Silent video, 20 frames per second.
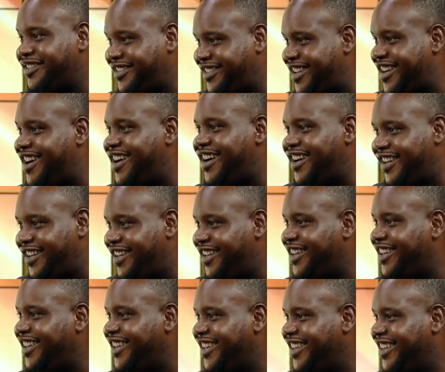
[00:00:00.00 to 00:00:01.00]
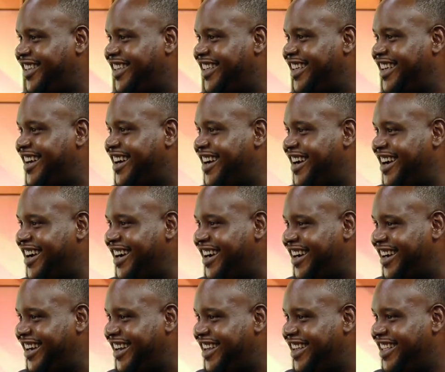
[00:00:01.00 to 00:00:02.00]
side. What's the name of
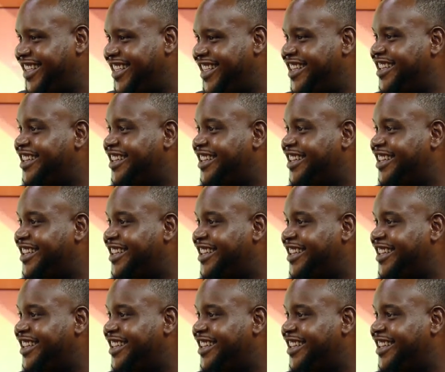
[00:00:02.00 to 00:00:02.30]
that team?